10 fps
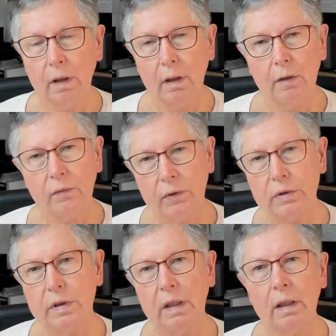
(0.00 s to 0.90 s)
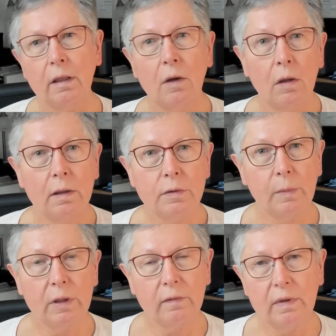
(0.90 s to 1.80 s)
First, an
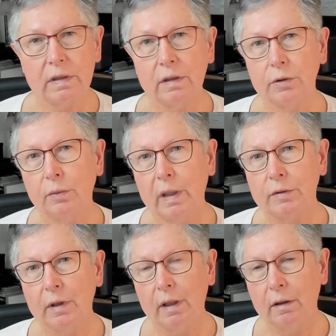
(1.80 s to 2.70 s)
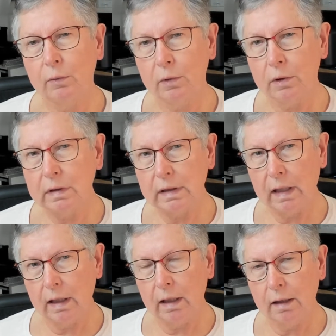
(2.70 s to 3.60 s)
acknowledgement of the situation in the world
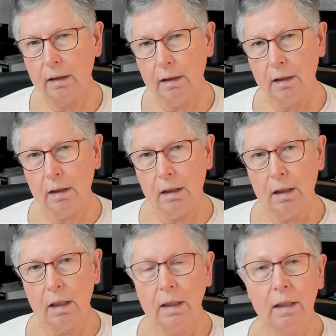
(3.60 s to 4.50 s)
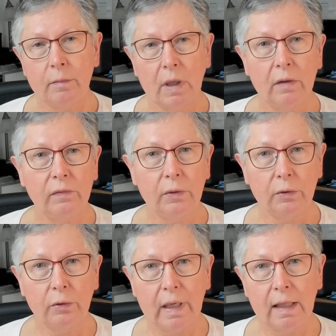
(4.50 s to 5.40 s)
today. I am of
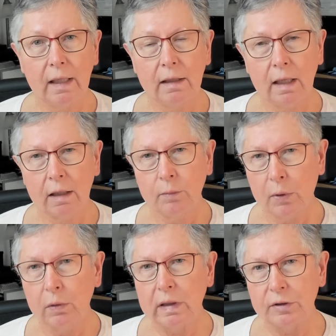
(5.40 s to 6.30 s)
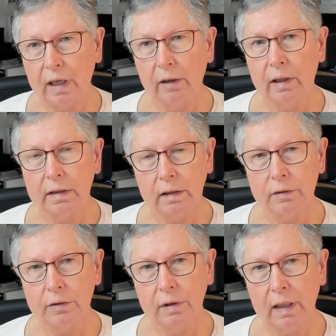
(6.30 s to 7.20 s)
Ukrainian and Polish
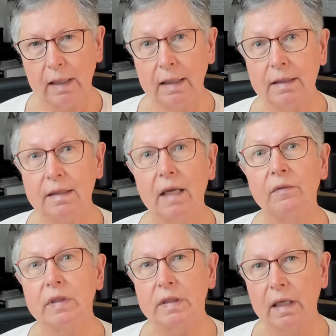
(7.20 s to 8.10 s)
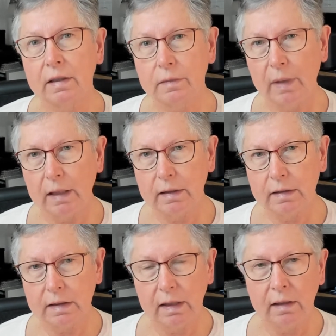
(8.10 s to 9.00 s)
heritage, and it devastates me to
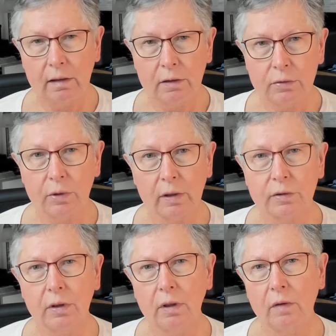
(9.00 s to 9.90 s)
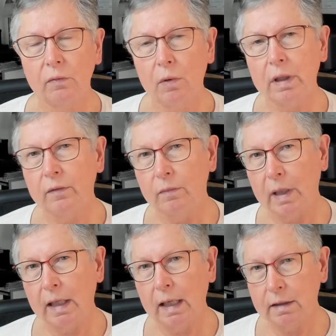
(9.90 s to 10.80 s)
see the destruction of one of
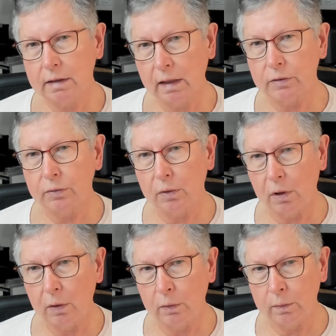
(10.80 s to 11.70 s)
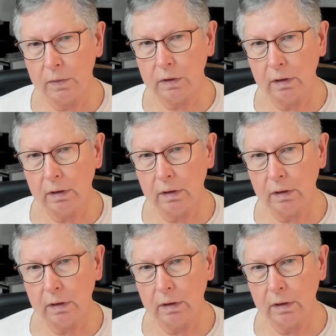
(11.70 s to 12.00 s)
my ancestral homes,